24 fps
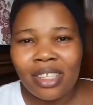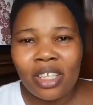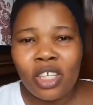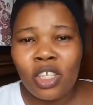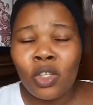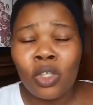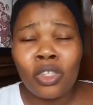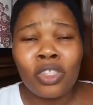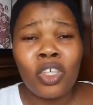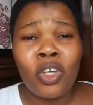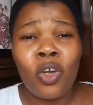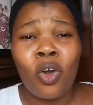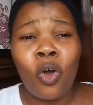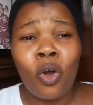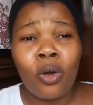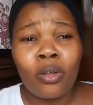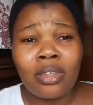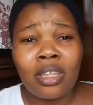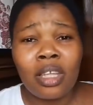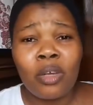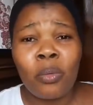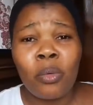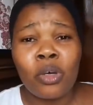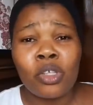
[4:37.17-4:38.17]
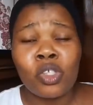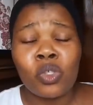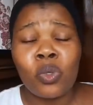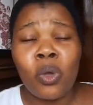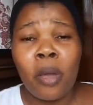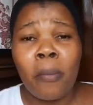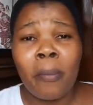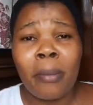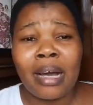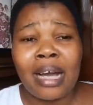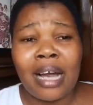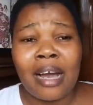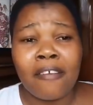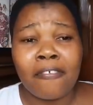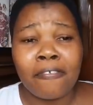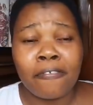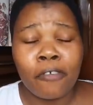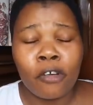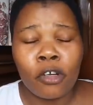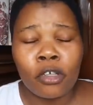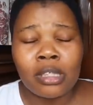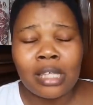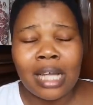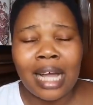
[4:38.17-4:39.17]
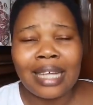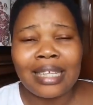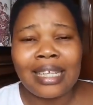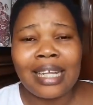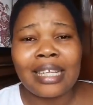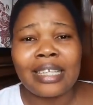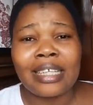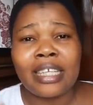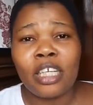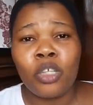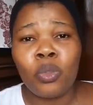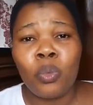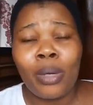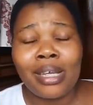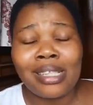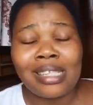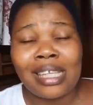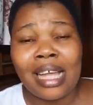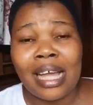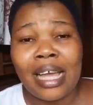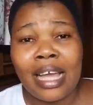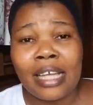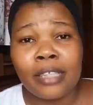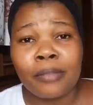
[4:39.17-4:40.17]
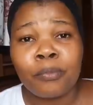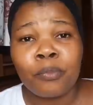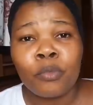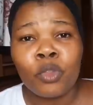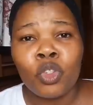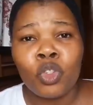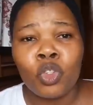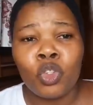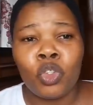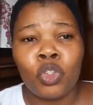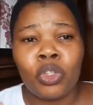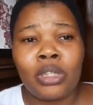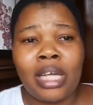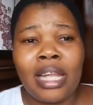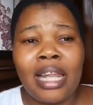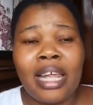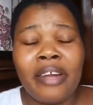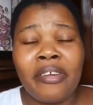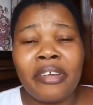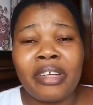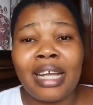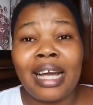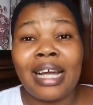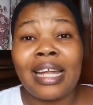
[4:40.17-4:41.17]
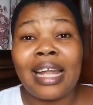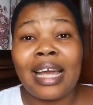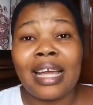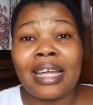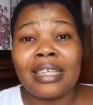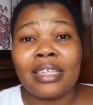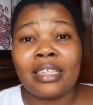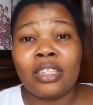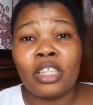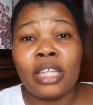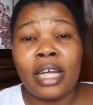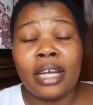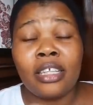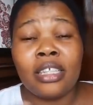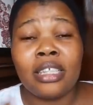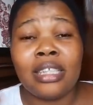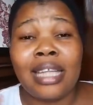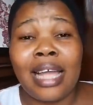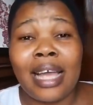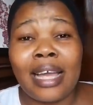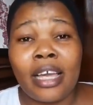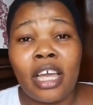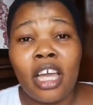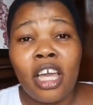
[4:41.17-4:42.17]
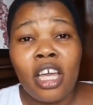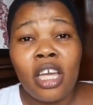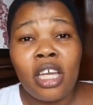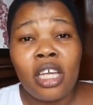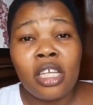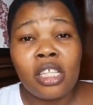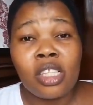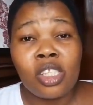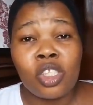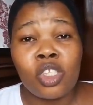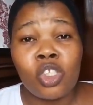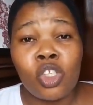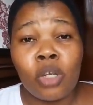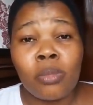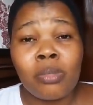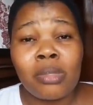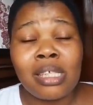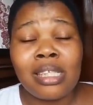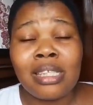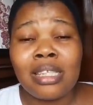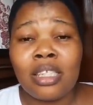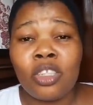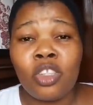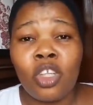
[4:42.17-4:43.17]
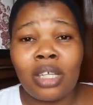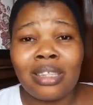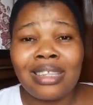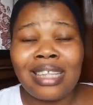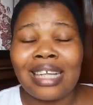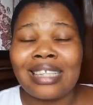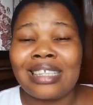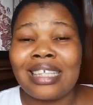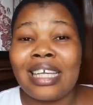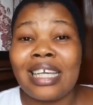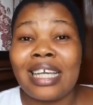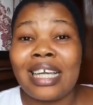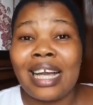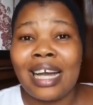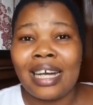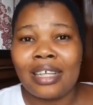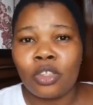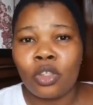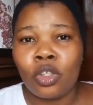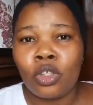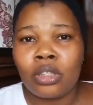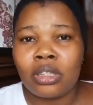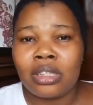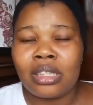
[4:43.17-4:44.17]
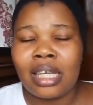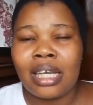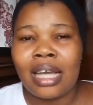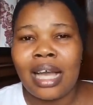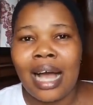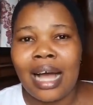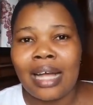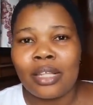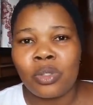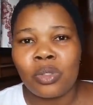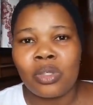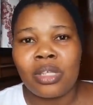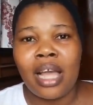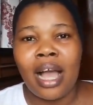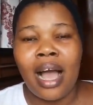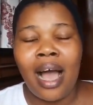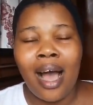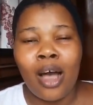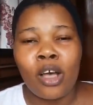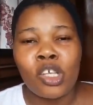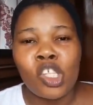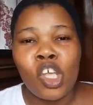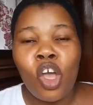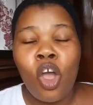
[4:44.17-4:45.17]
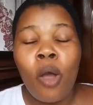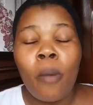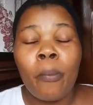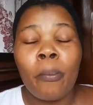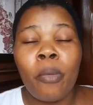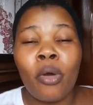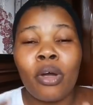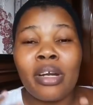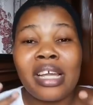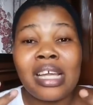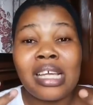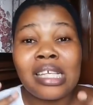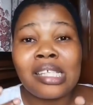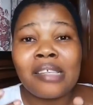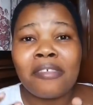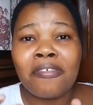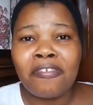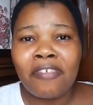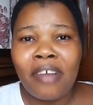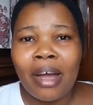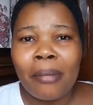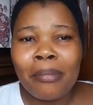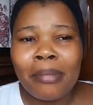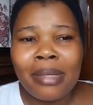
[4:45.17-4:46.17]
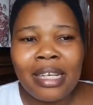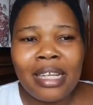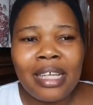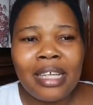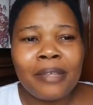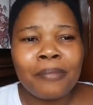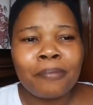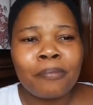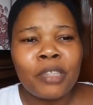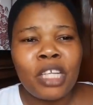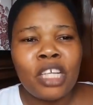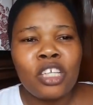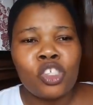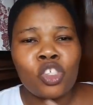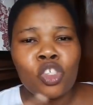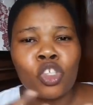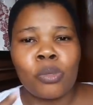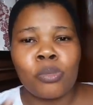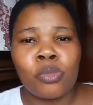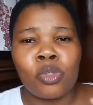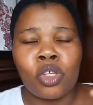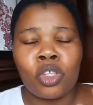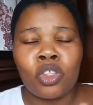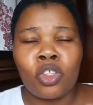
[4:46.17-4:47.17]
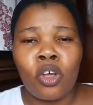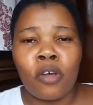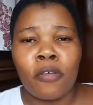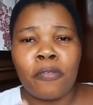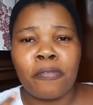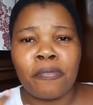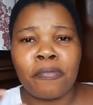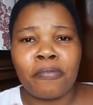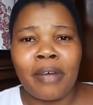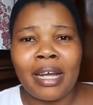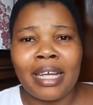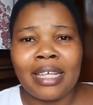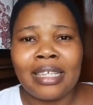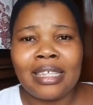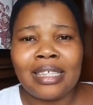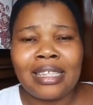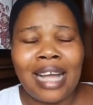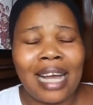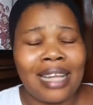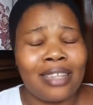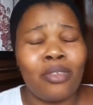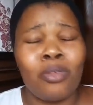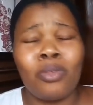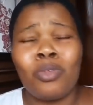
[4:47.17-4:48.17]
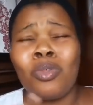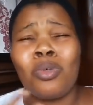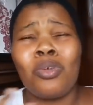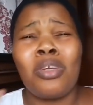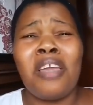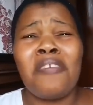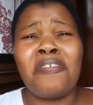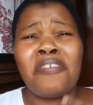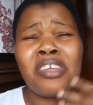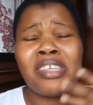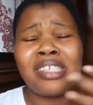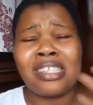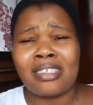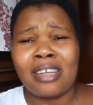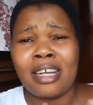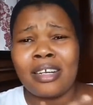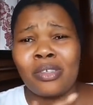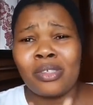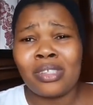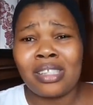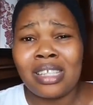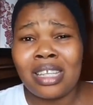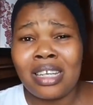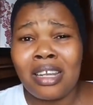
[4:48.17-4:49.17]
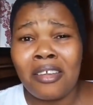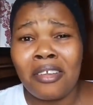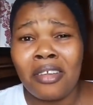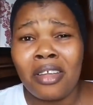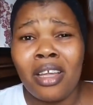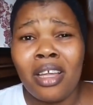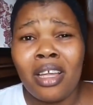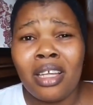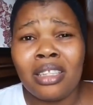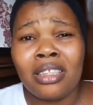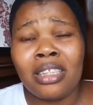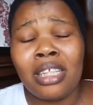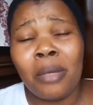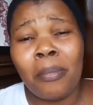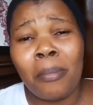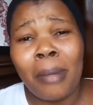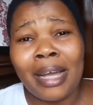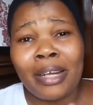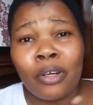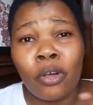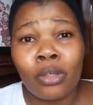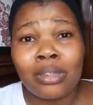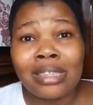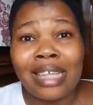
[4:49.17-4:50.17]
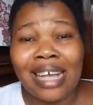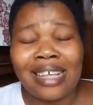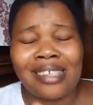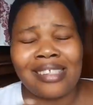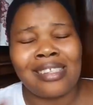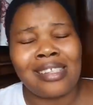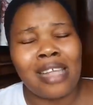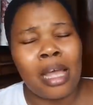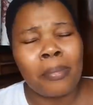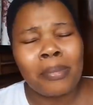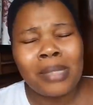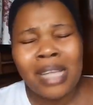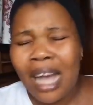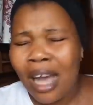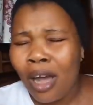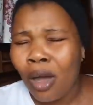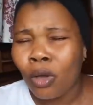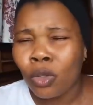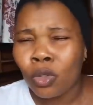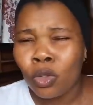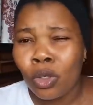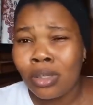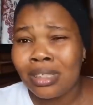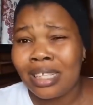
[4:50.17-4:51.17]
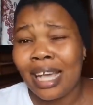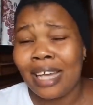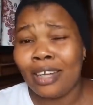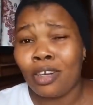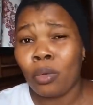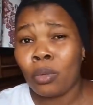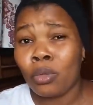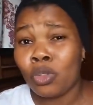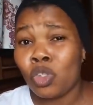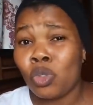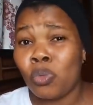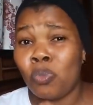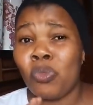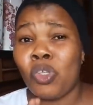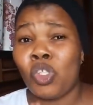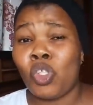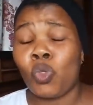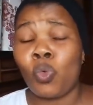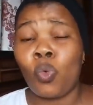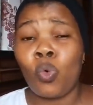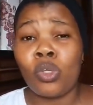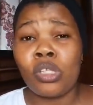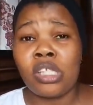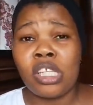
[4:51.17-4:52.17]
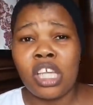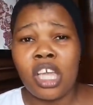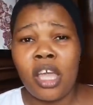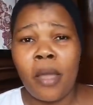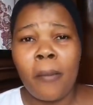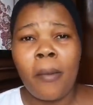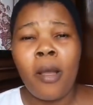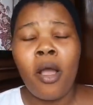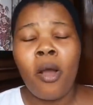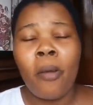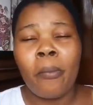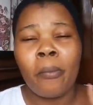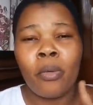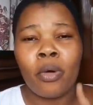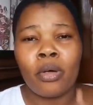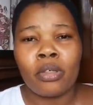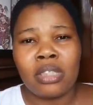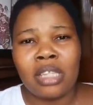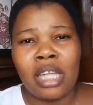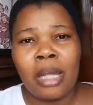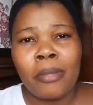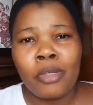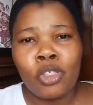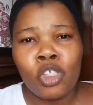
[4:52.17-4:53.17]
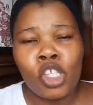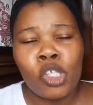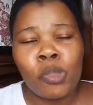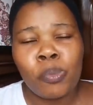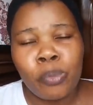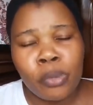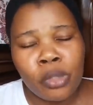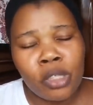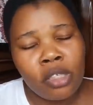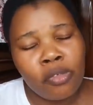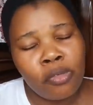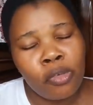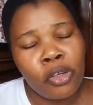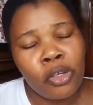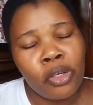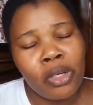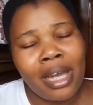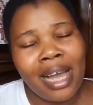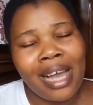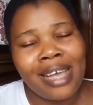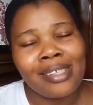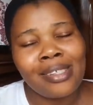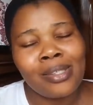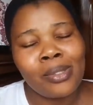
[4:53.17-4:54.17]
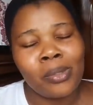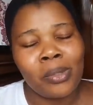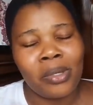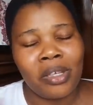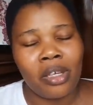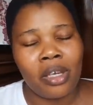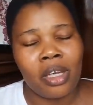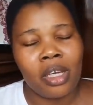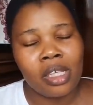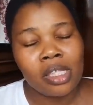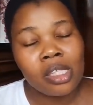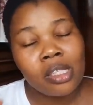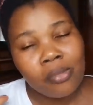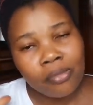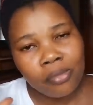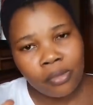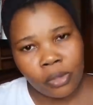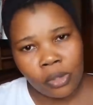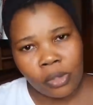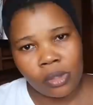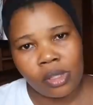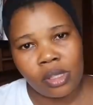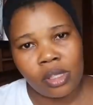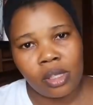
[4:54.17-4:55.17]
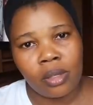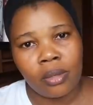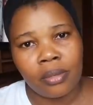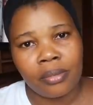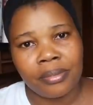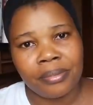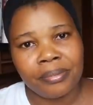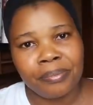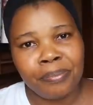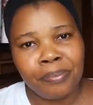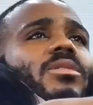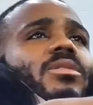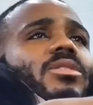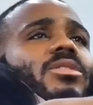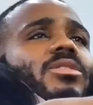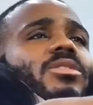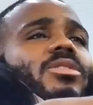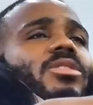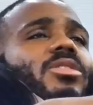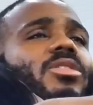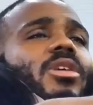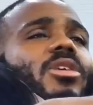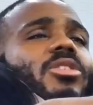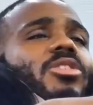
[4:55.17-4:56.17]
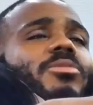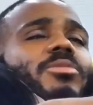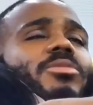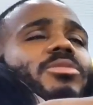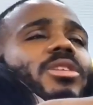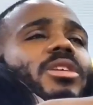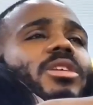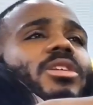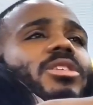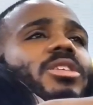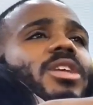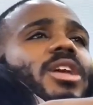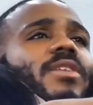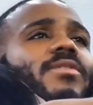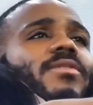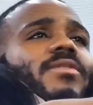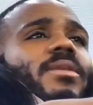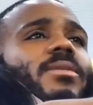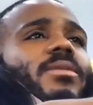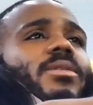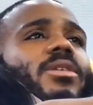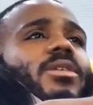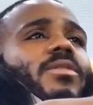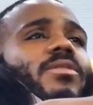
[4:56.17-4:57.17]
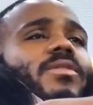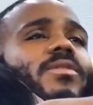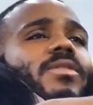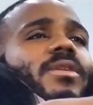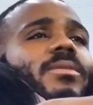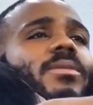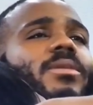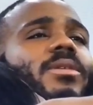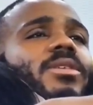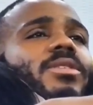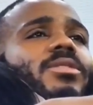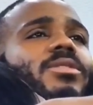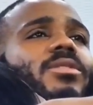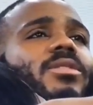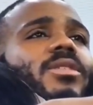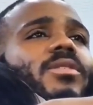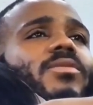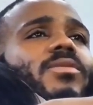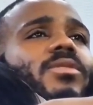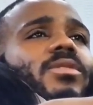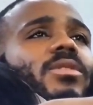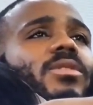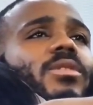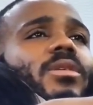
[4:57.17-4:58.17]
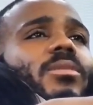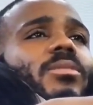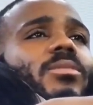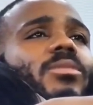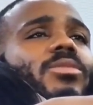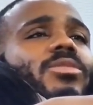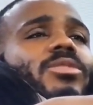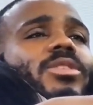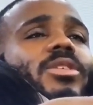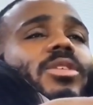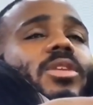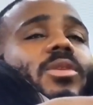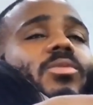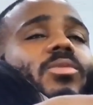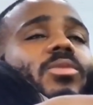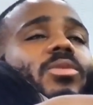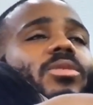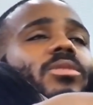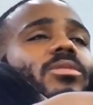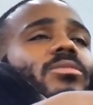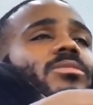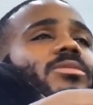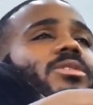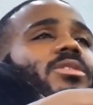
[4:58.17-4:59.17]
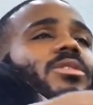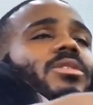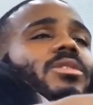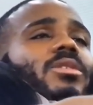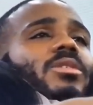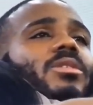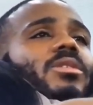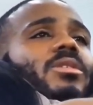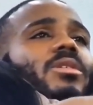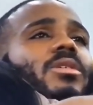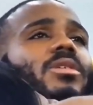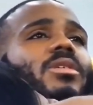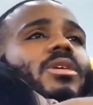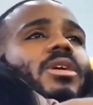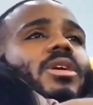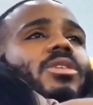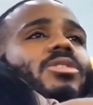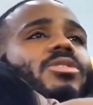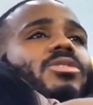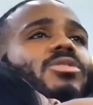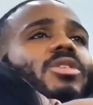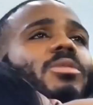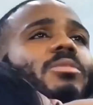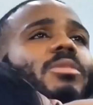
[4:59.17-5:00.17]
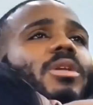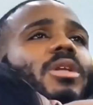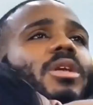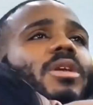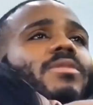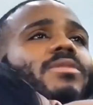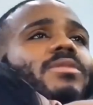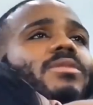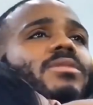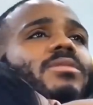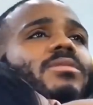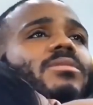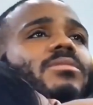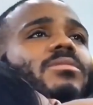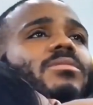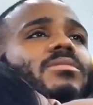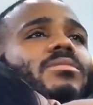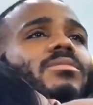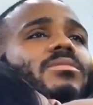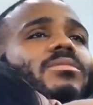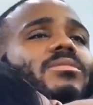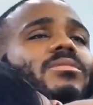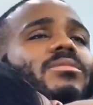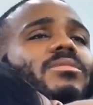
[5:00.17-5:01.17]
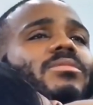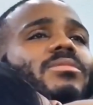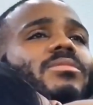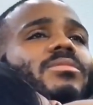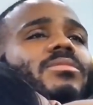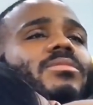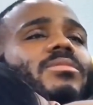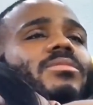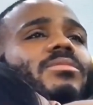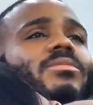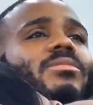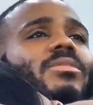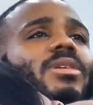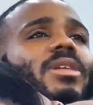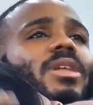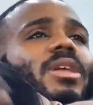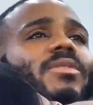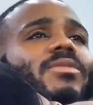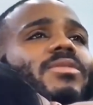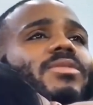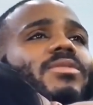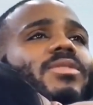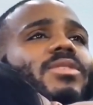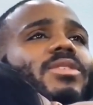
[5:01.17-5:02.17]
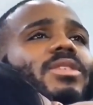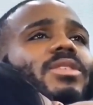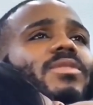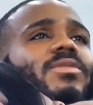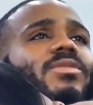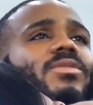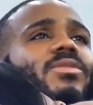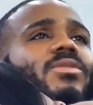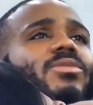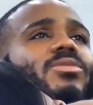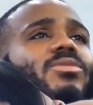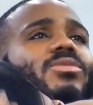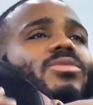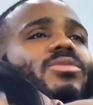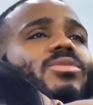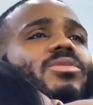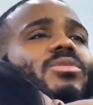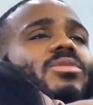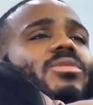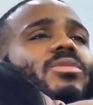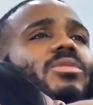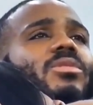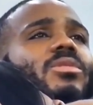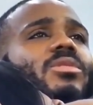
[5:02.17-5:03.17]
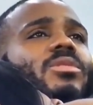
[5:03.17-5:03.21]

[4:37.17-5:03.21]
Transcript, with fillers: You know, the whole thing was going back and forth, and then Kid went ahead to tell Erica like that, like it's something, not that he cannot take her to their house, but his family some sort of find it. I don't know if he's trying to say they they might not accept her or not. I don't want to misquote him, but let me just put it for you guys to hear it for yourself. You one hundred percent need to have family love. Your family needs to love you, and I'm not saying the word. I just know my life, my life is very difficult to